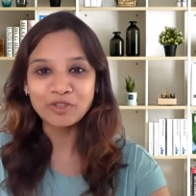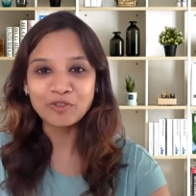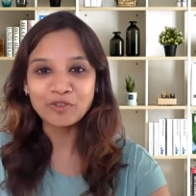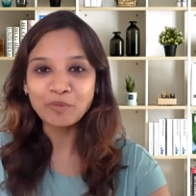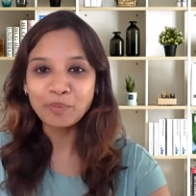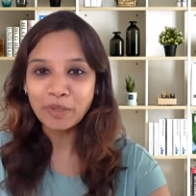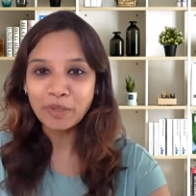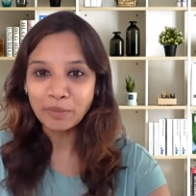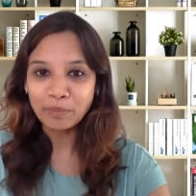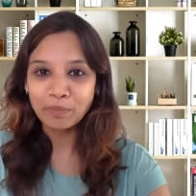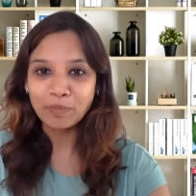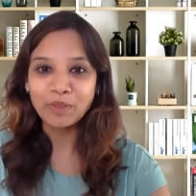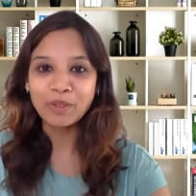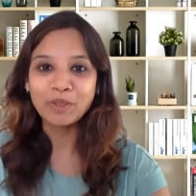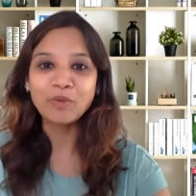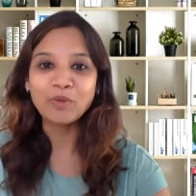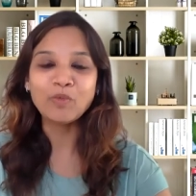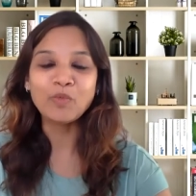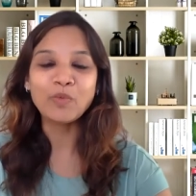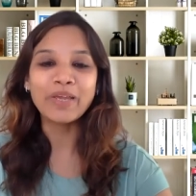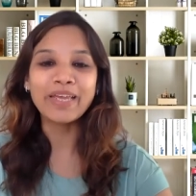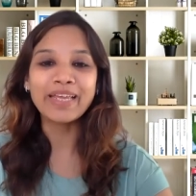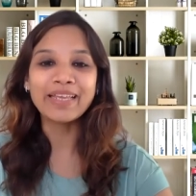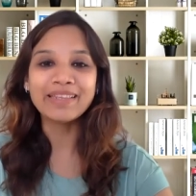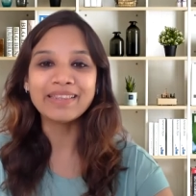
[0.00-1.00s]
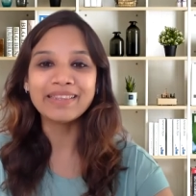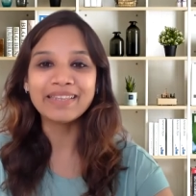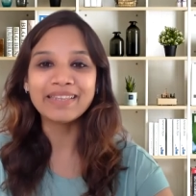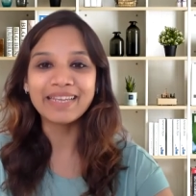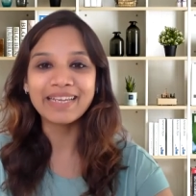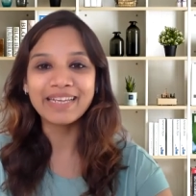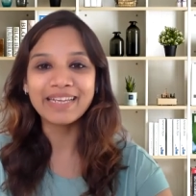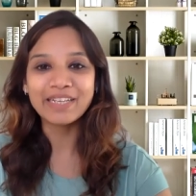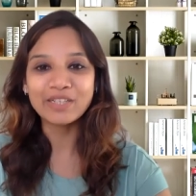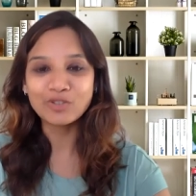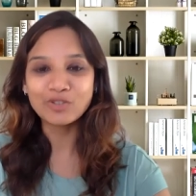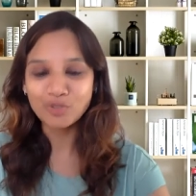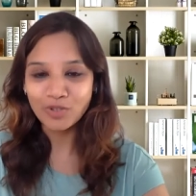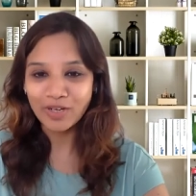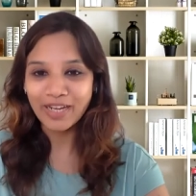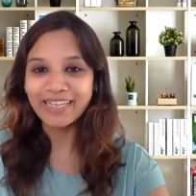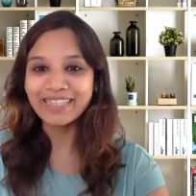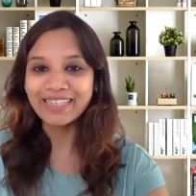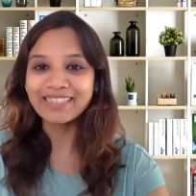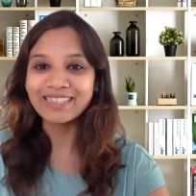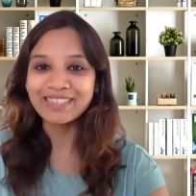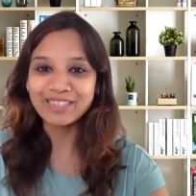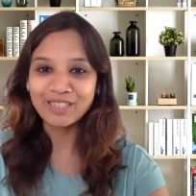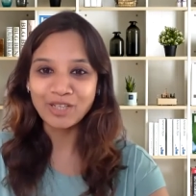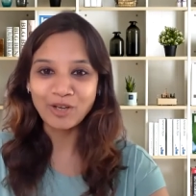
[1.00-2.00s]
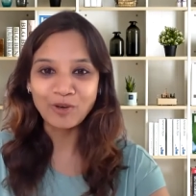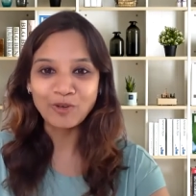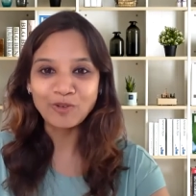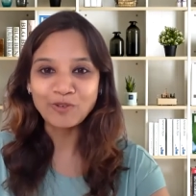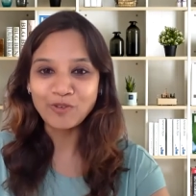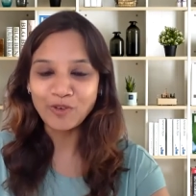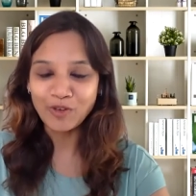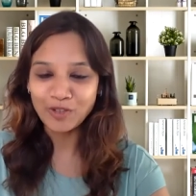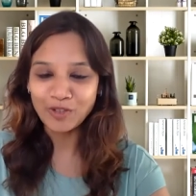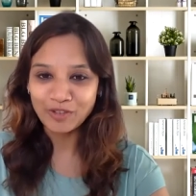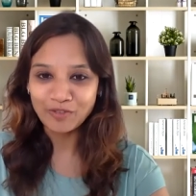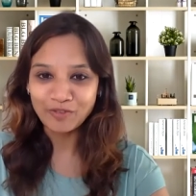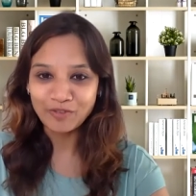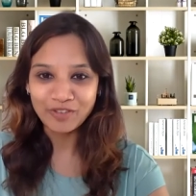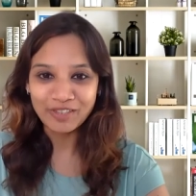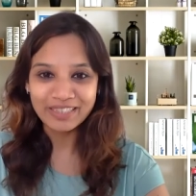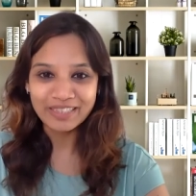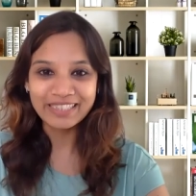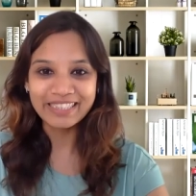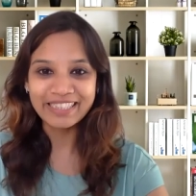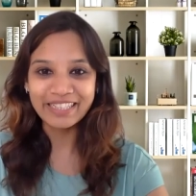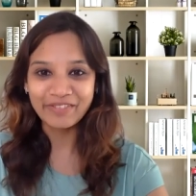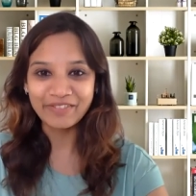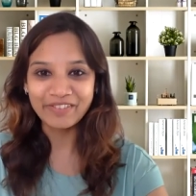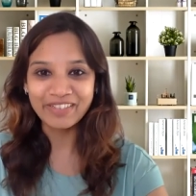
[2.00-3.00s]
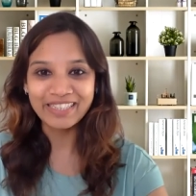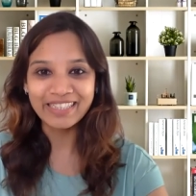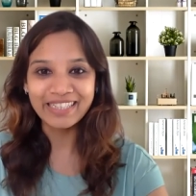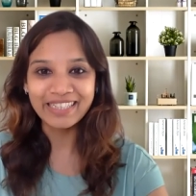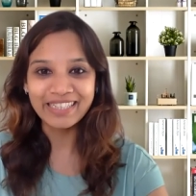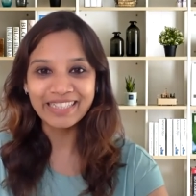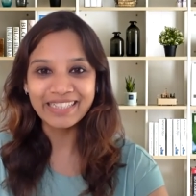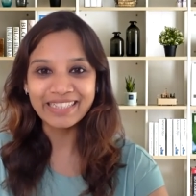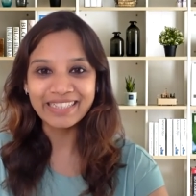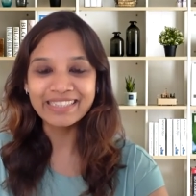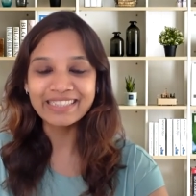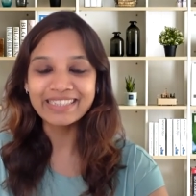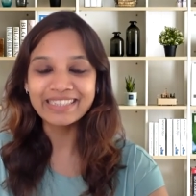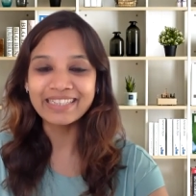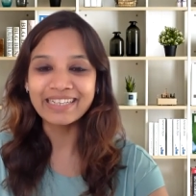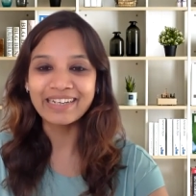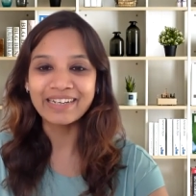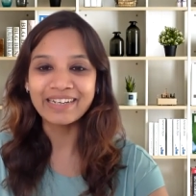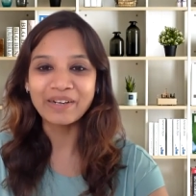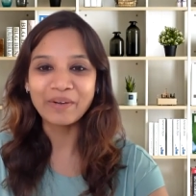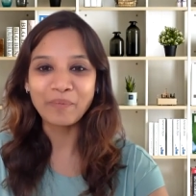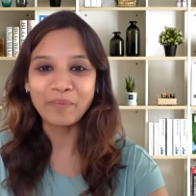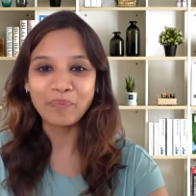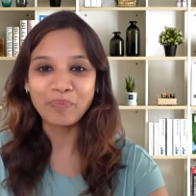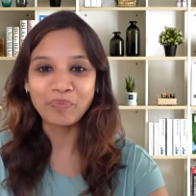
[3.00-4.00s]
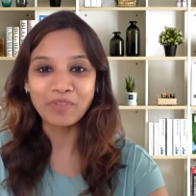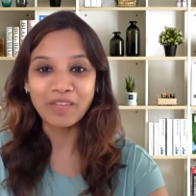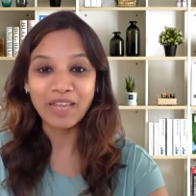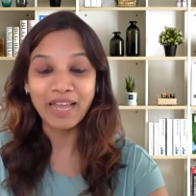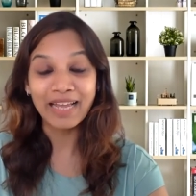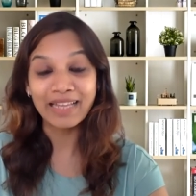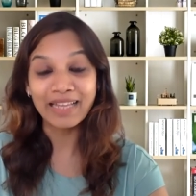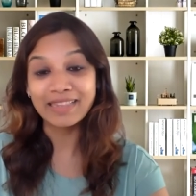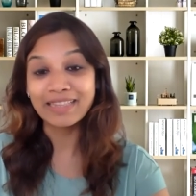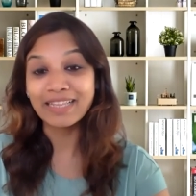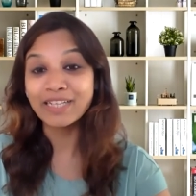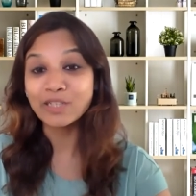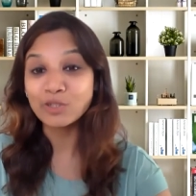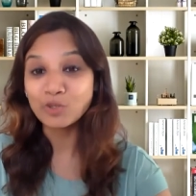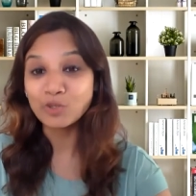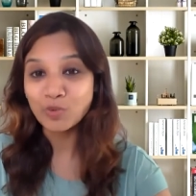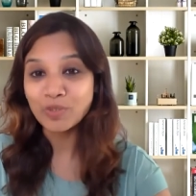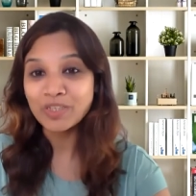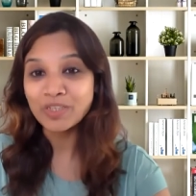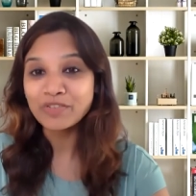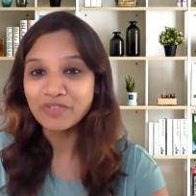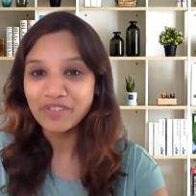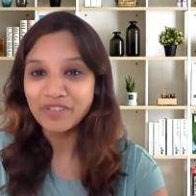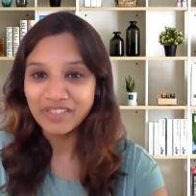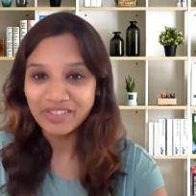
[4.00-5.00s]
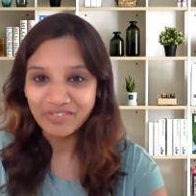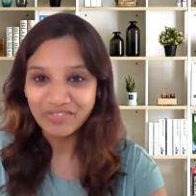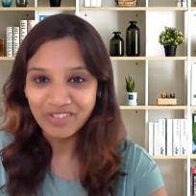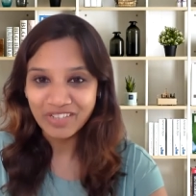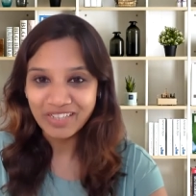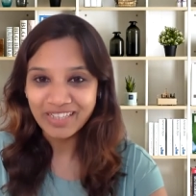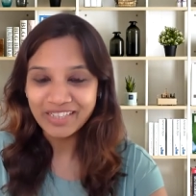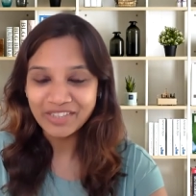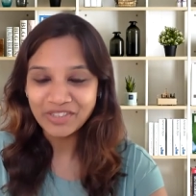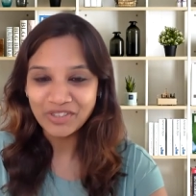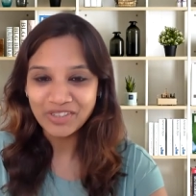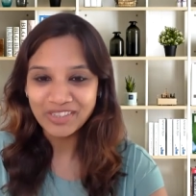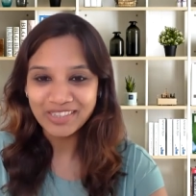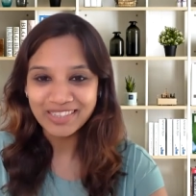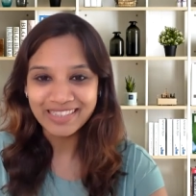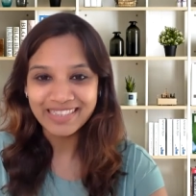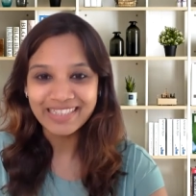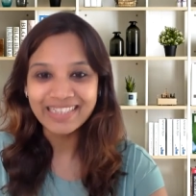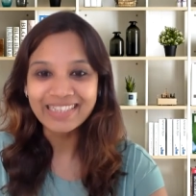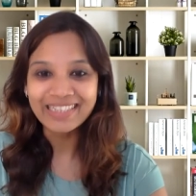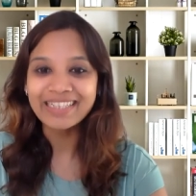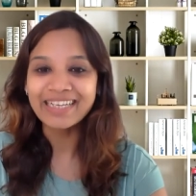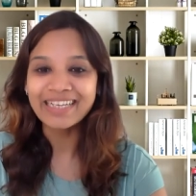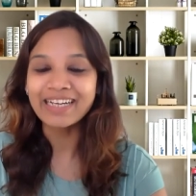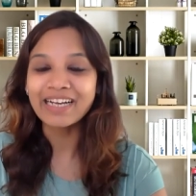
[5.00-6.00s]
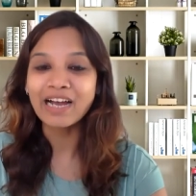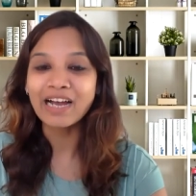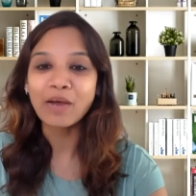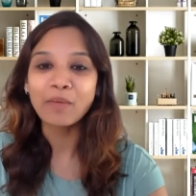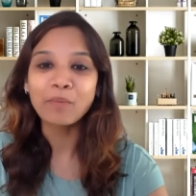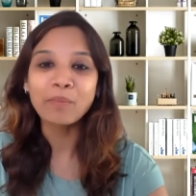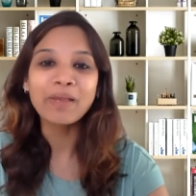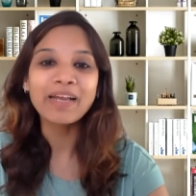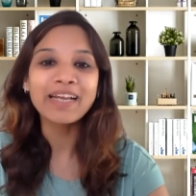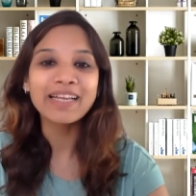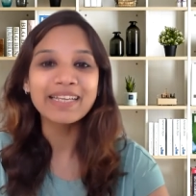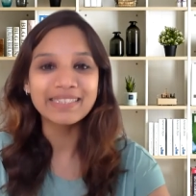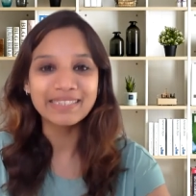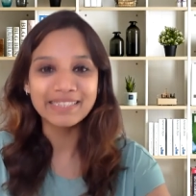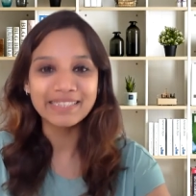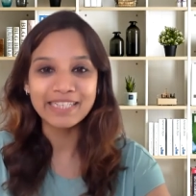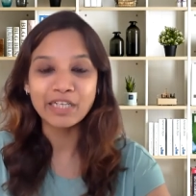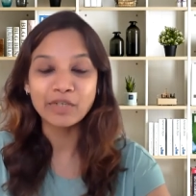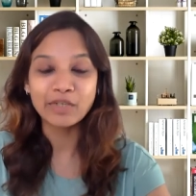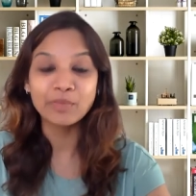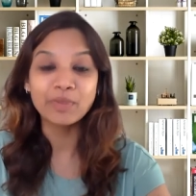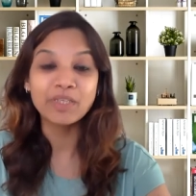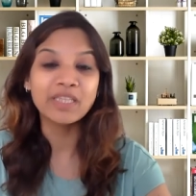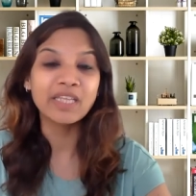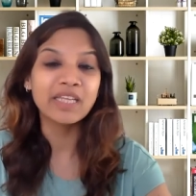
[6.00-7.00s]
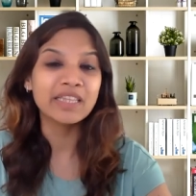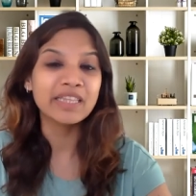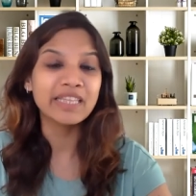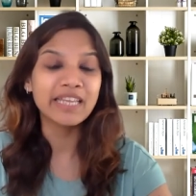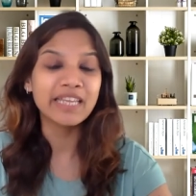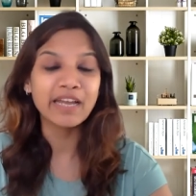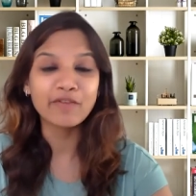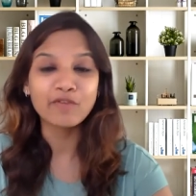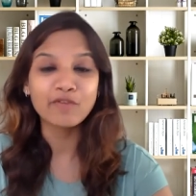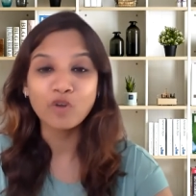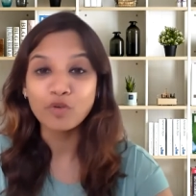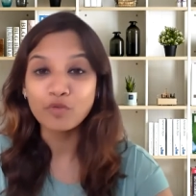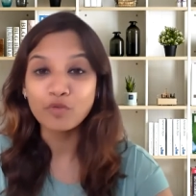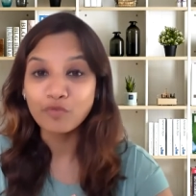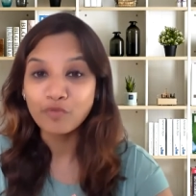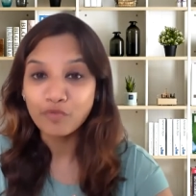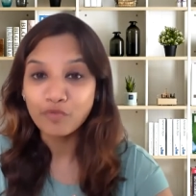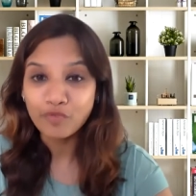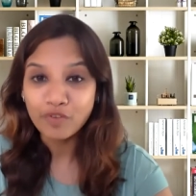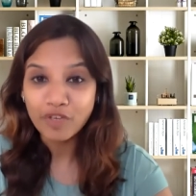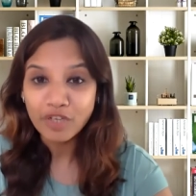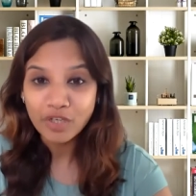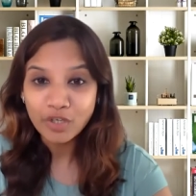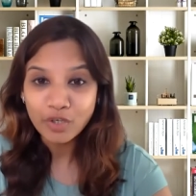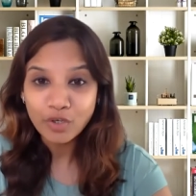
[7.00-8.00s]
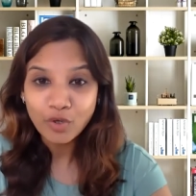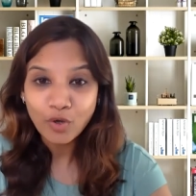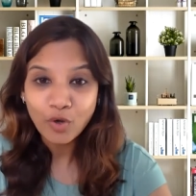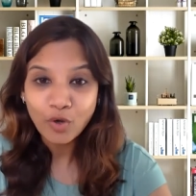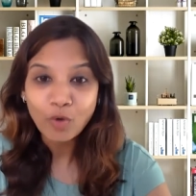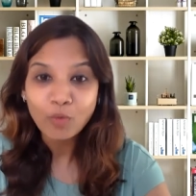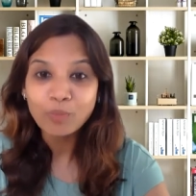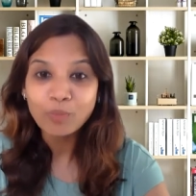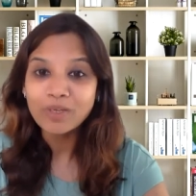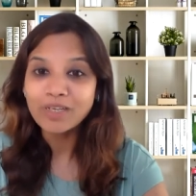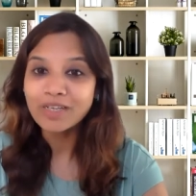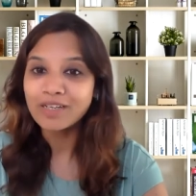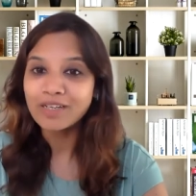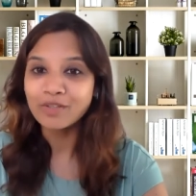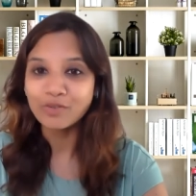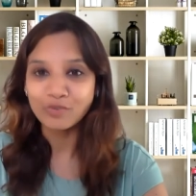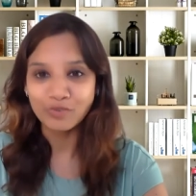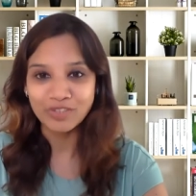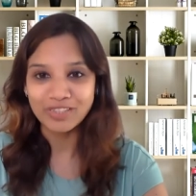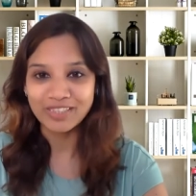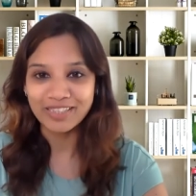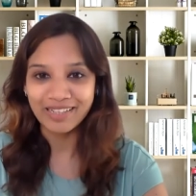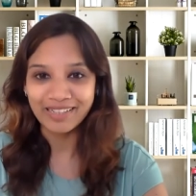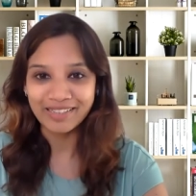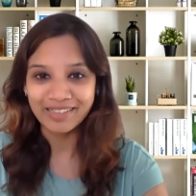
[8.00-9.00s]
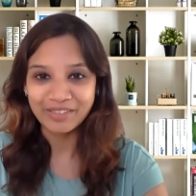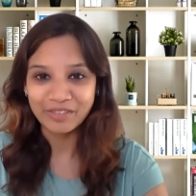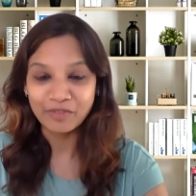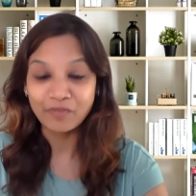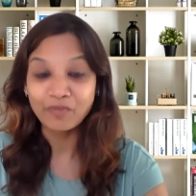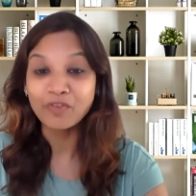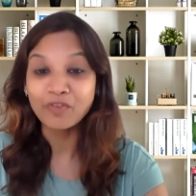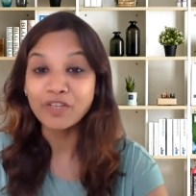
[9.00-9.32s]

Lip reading: people, when they try this out for the first 7 days and they do it very religiously, they come back and tell me that they have got phenomenal results.